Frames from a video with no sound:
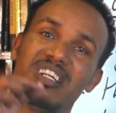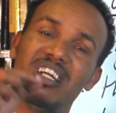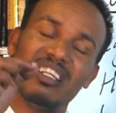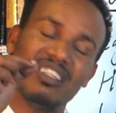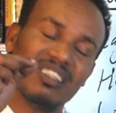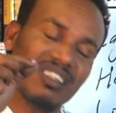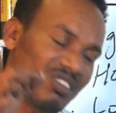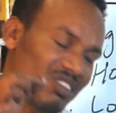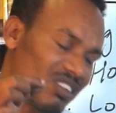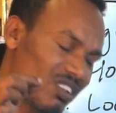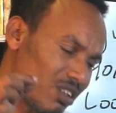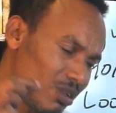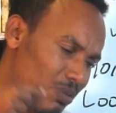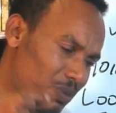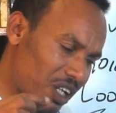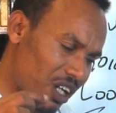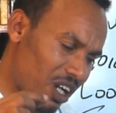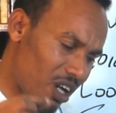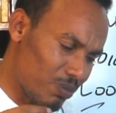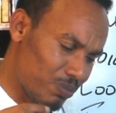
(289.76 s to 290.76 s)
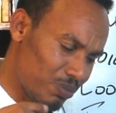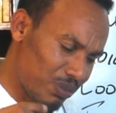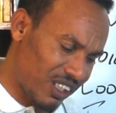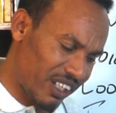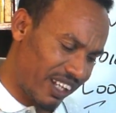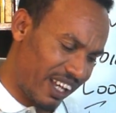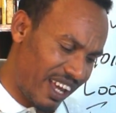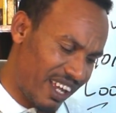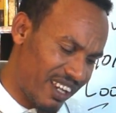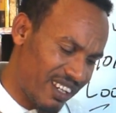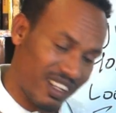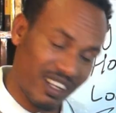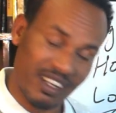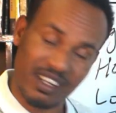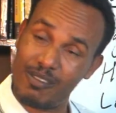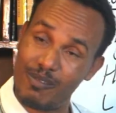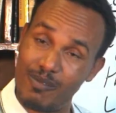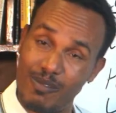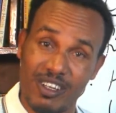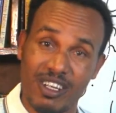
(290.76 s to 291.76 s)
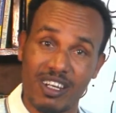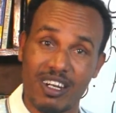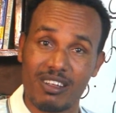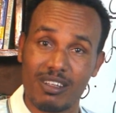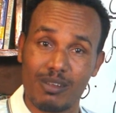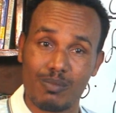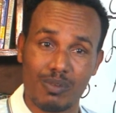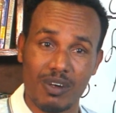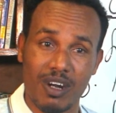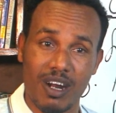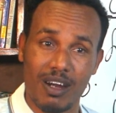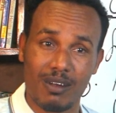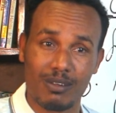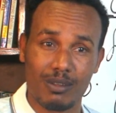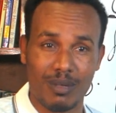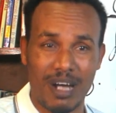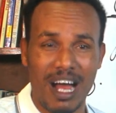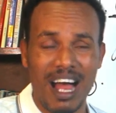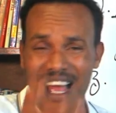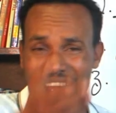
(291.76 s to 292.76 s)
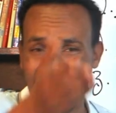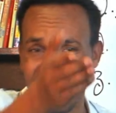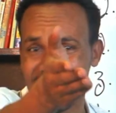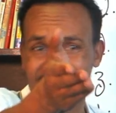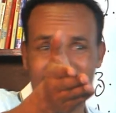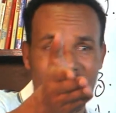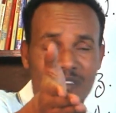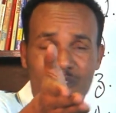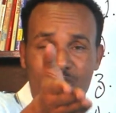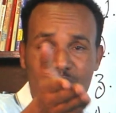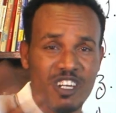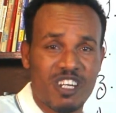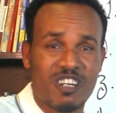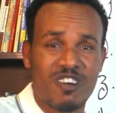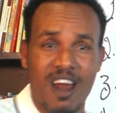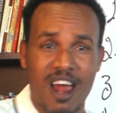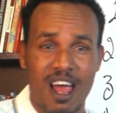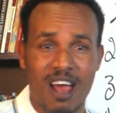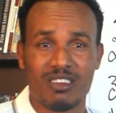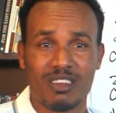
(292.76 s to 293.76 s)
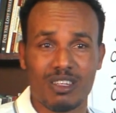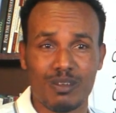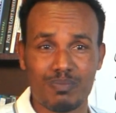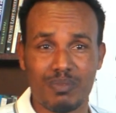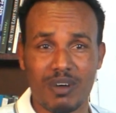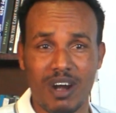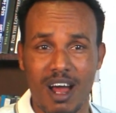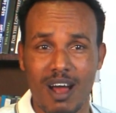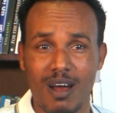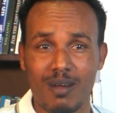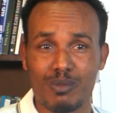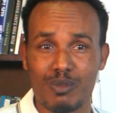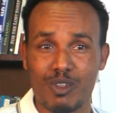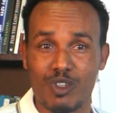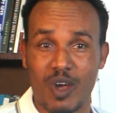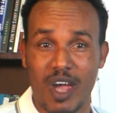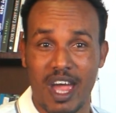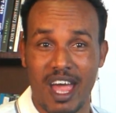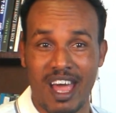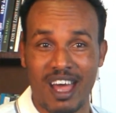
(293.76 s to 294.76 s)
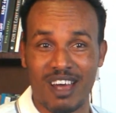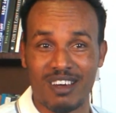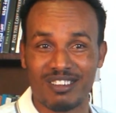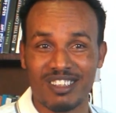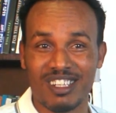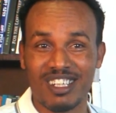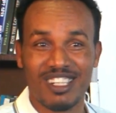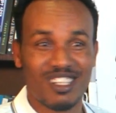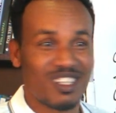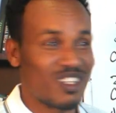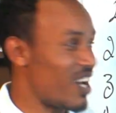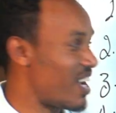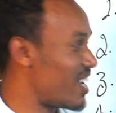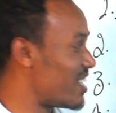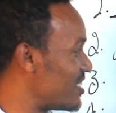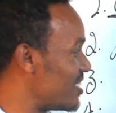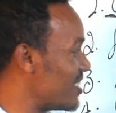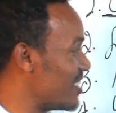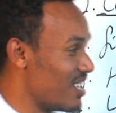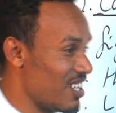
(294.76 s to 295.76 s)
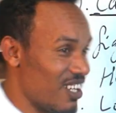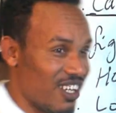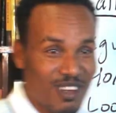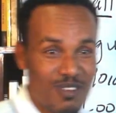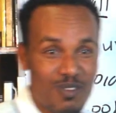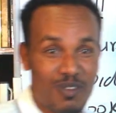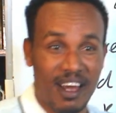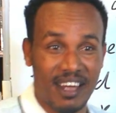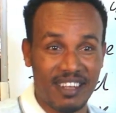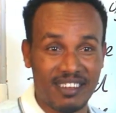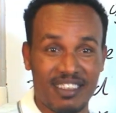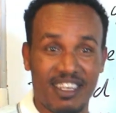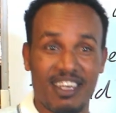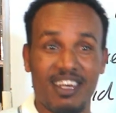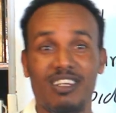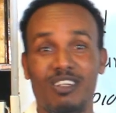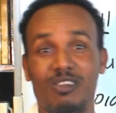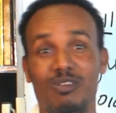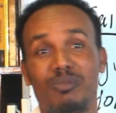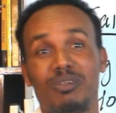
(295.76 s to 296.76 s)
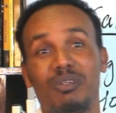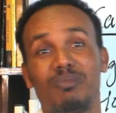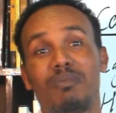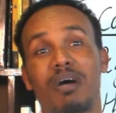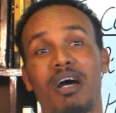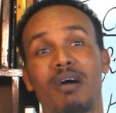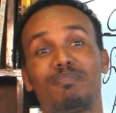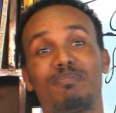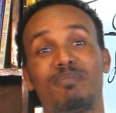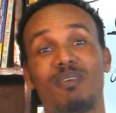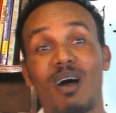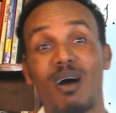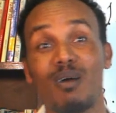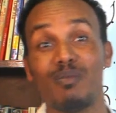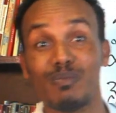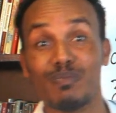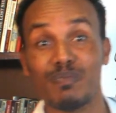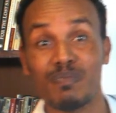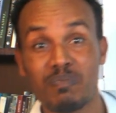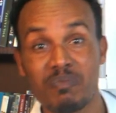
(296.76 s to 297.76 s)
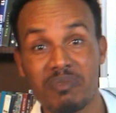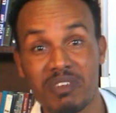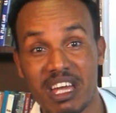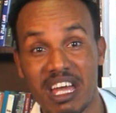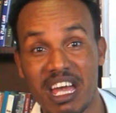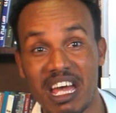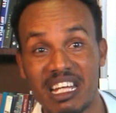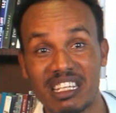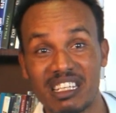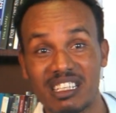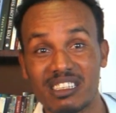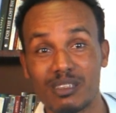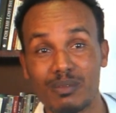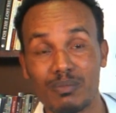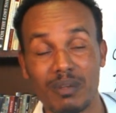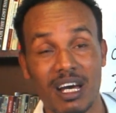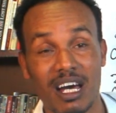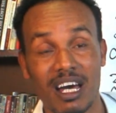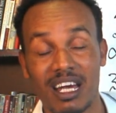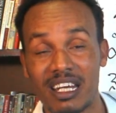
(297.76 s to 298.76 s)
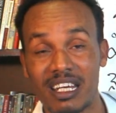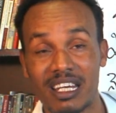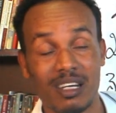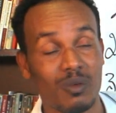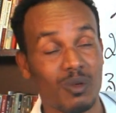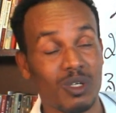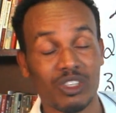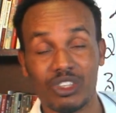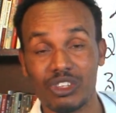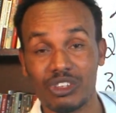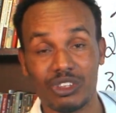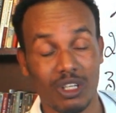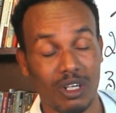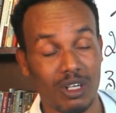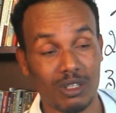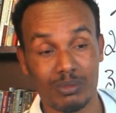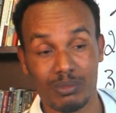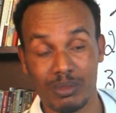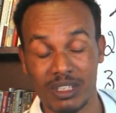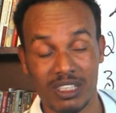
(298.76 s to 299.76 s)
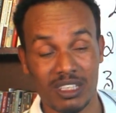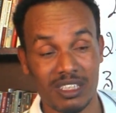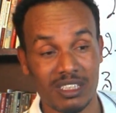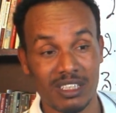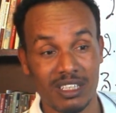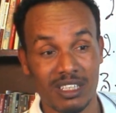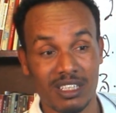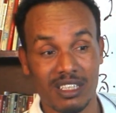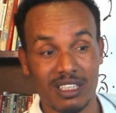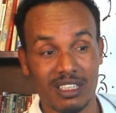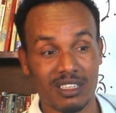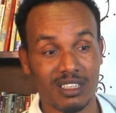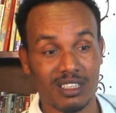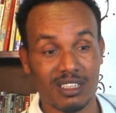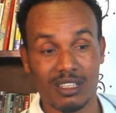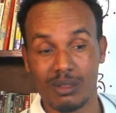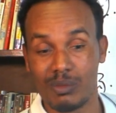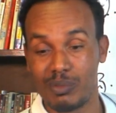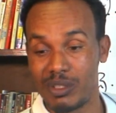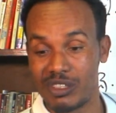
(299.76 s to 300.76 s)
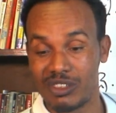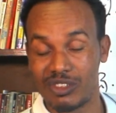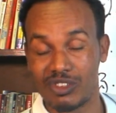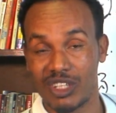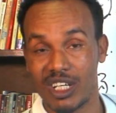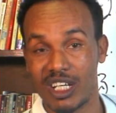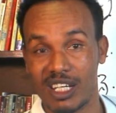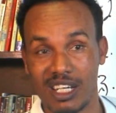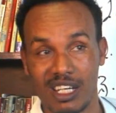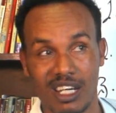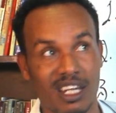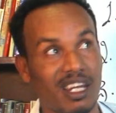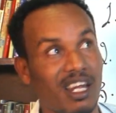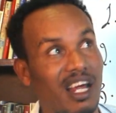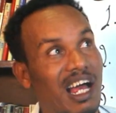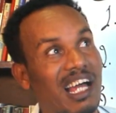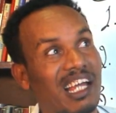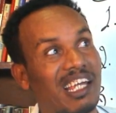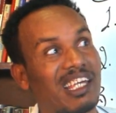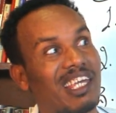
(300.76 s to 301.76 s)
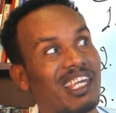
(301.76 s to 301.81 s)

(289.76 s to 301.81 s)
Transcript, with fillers: It's a little bit complicated. I can figure out the problem. I, I can figure out the problem you have, right? If I tell you my problem, and then it's Mahari, yeah, what you told me is a little bit tricky and I